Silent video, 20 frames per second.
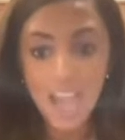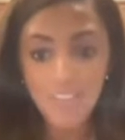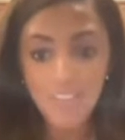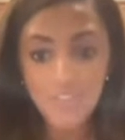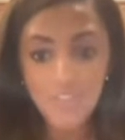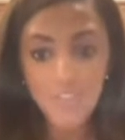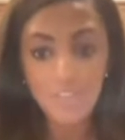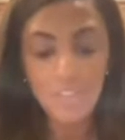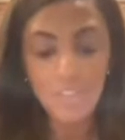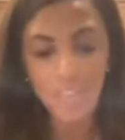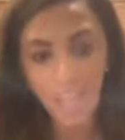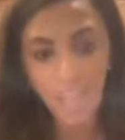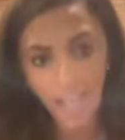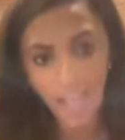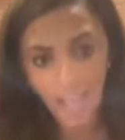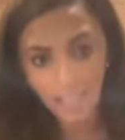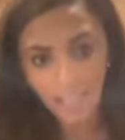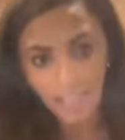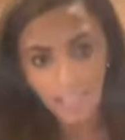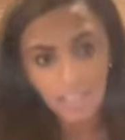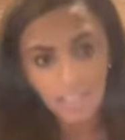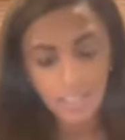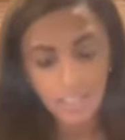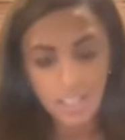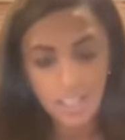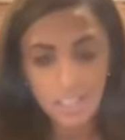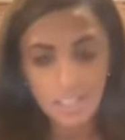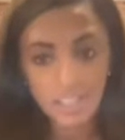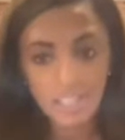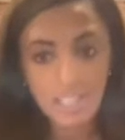After that,
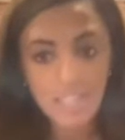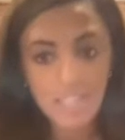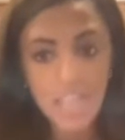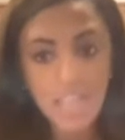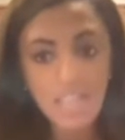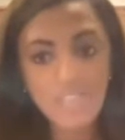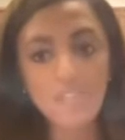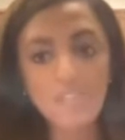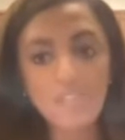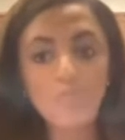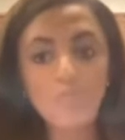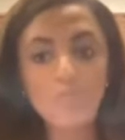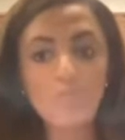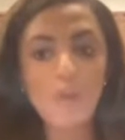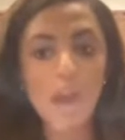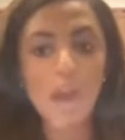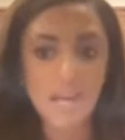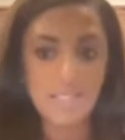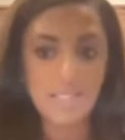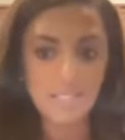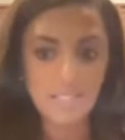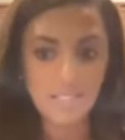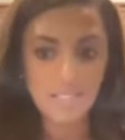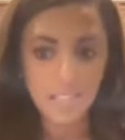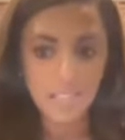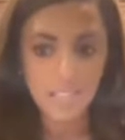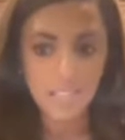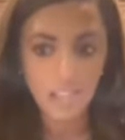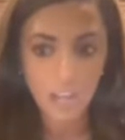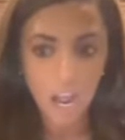the next two
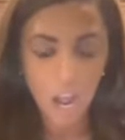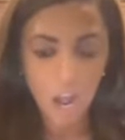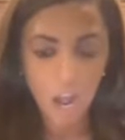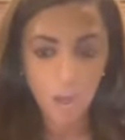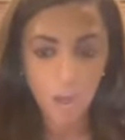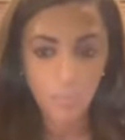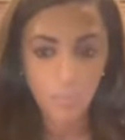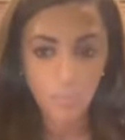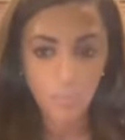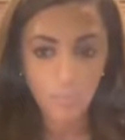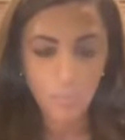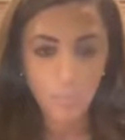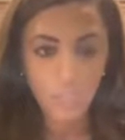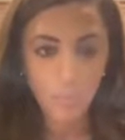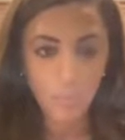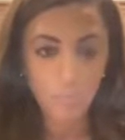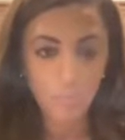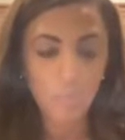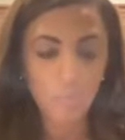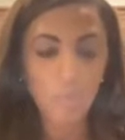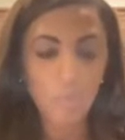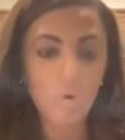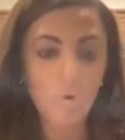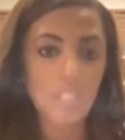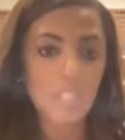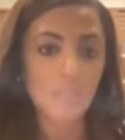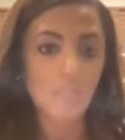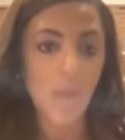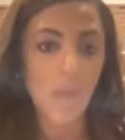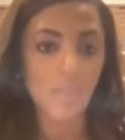months, um, there were
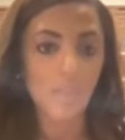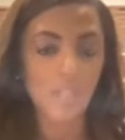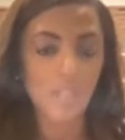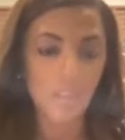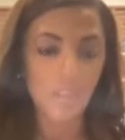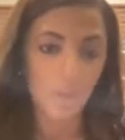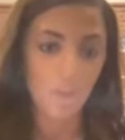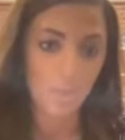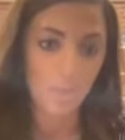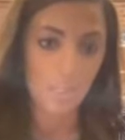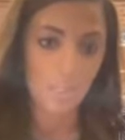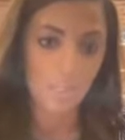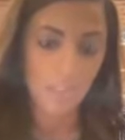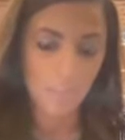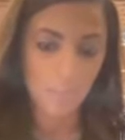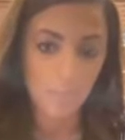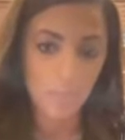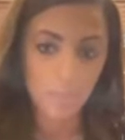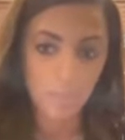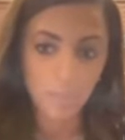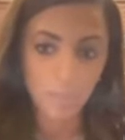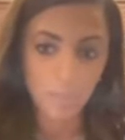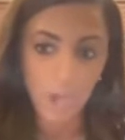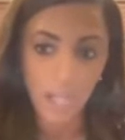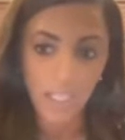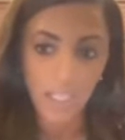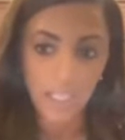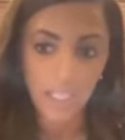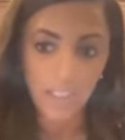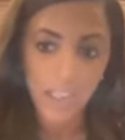reports about the Ethiopian government
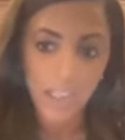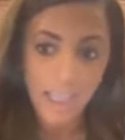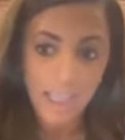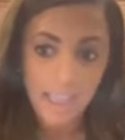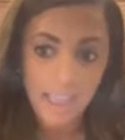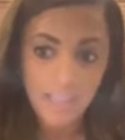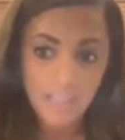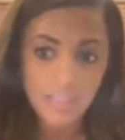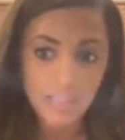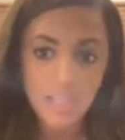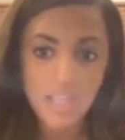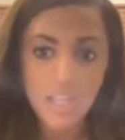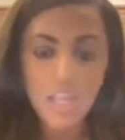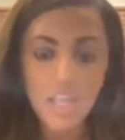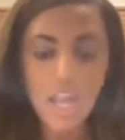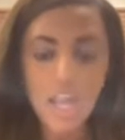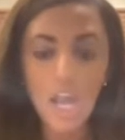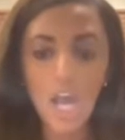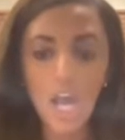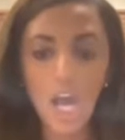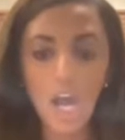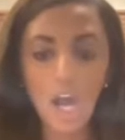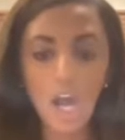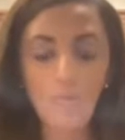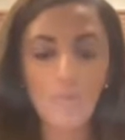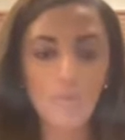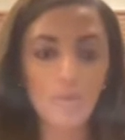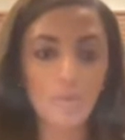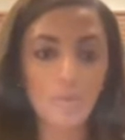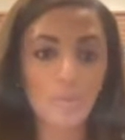blocking aid.
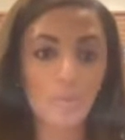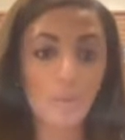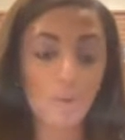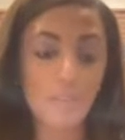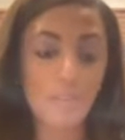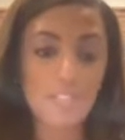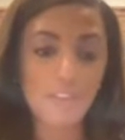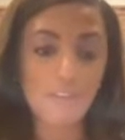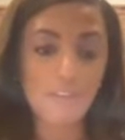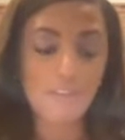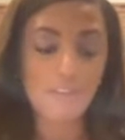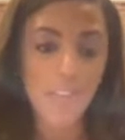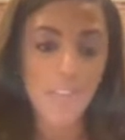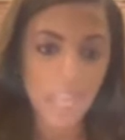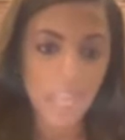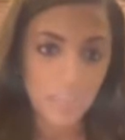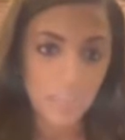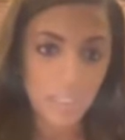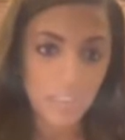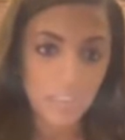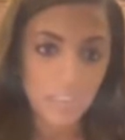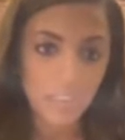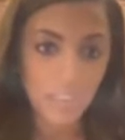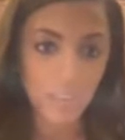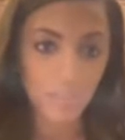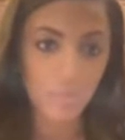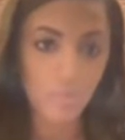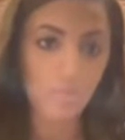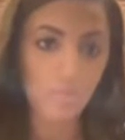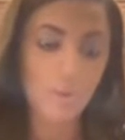Um, there were reports of famine.
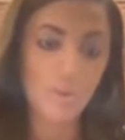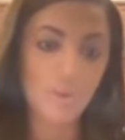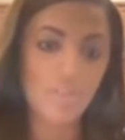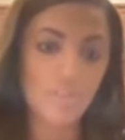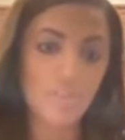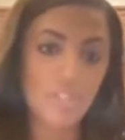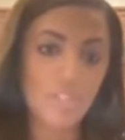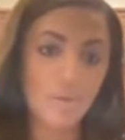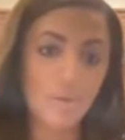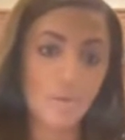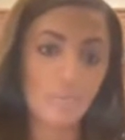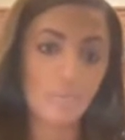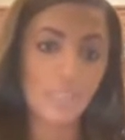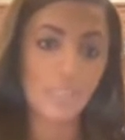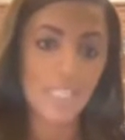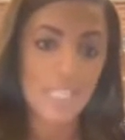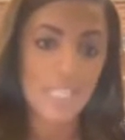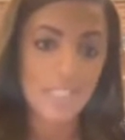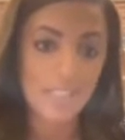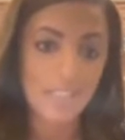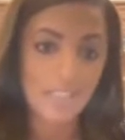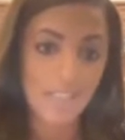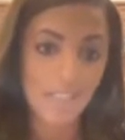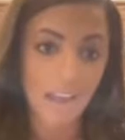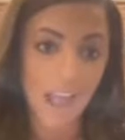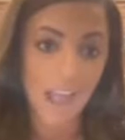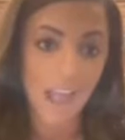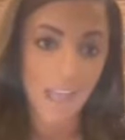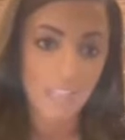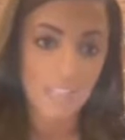There were photos that were released
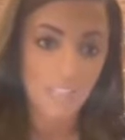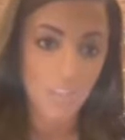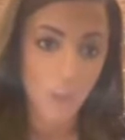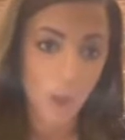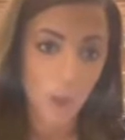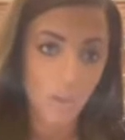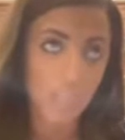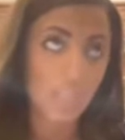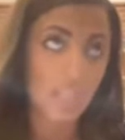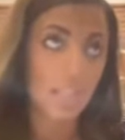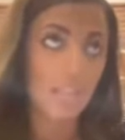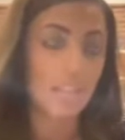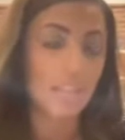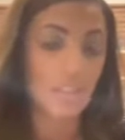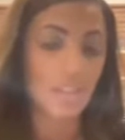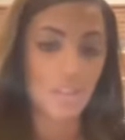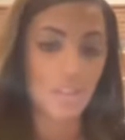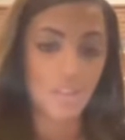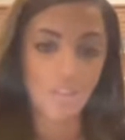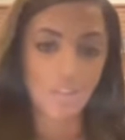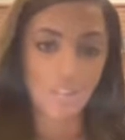that I saw in,